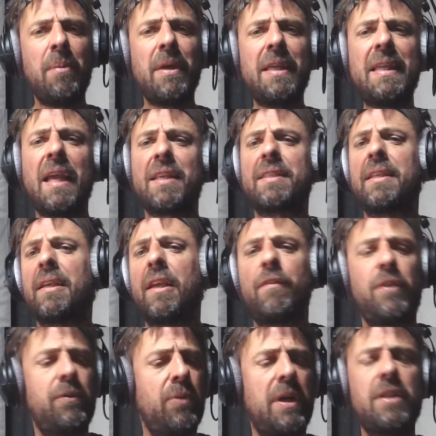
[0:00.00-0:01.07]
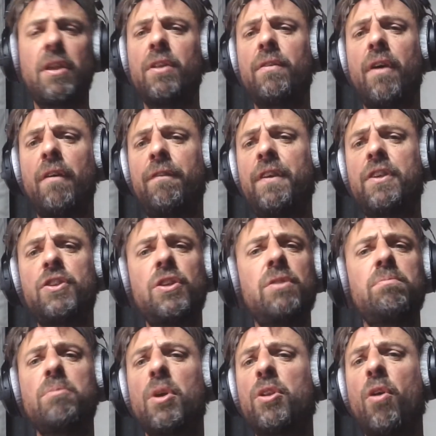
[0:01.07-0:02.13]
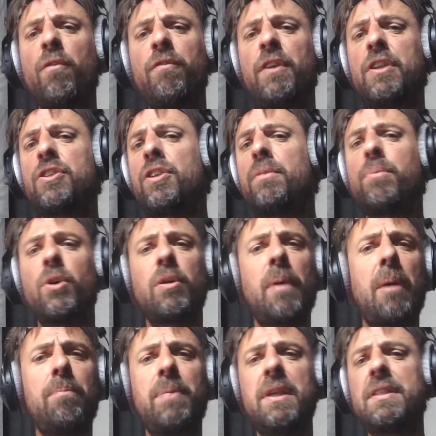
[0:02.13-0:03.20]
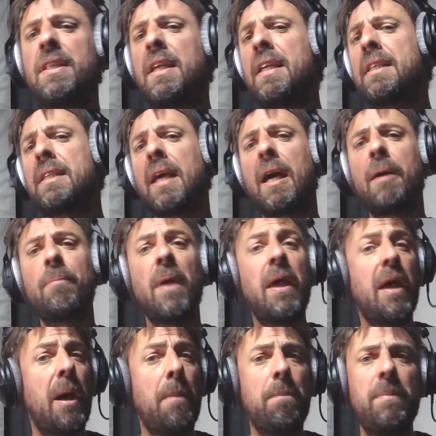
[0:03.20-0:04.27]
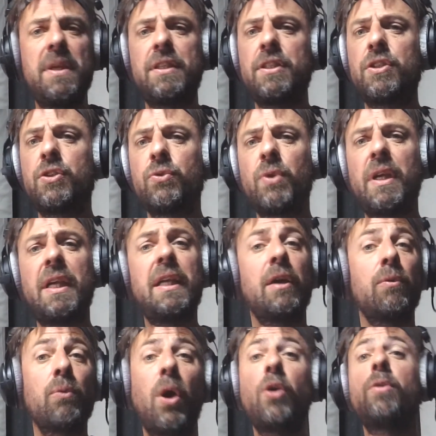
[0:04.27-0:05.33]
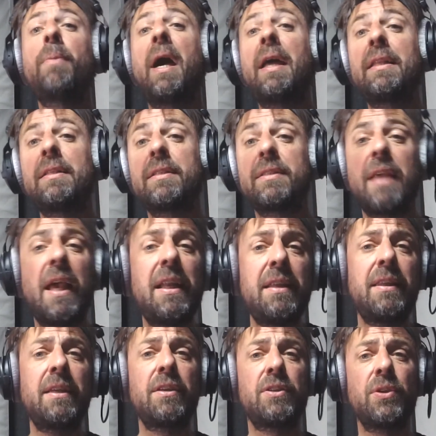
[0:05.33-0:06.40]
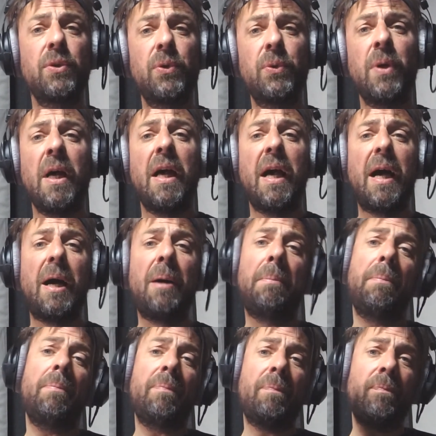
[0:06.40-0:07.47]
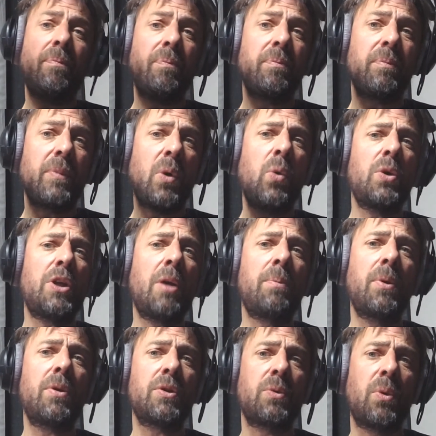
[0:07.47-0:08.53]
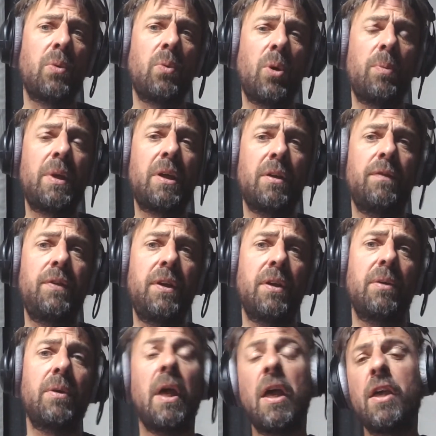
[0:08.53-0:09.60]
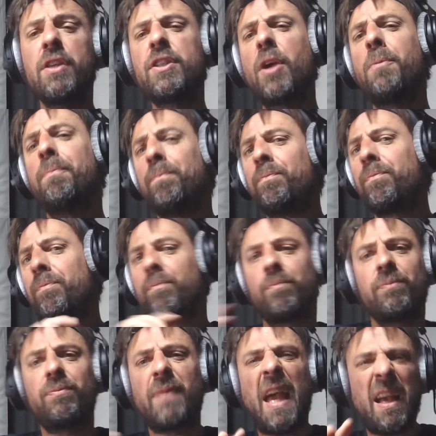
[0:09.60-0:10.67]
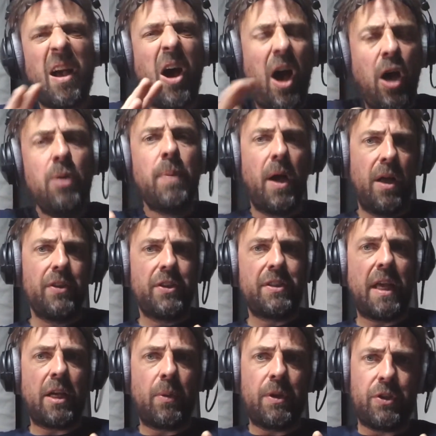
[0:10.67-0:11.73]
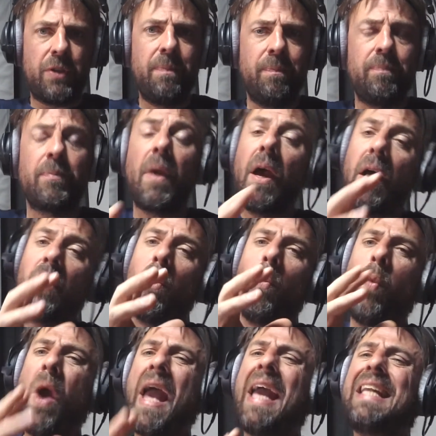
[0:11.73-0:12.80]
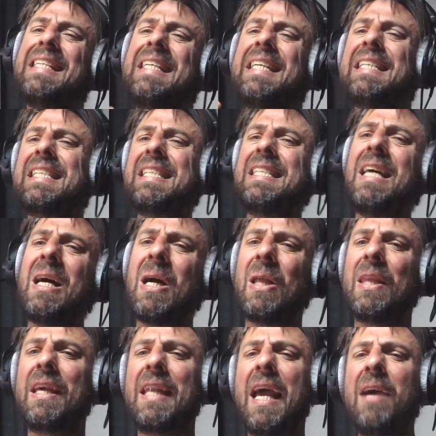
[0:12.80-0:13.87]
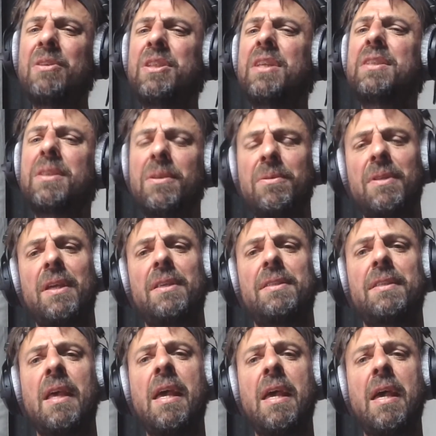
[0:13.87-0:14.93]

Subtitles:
yes, if you've written a fiction, a non-fiction book about business, a mystery, a romance, anything at all, audiobooks will be good for you. So that, I hope, answers that question. Where do you start then? How do you do this?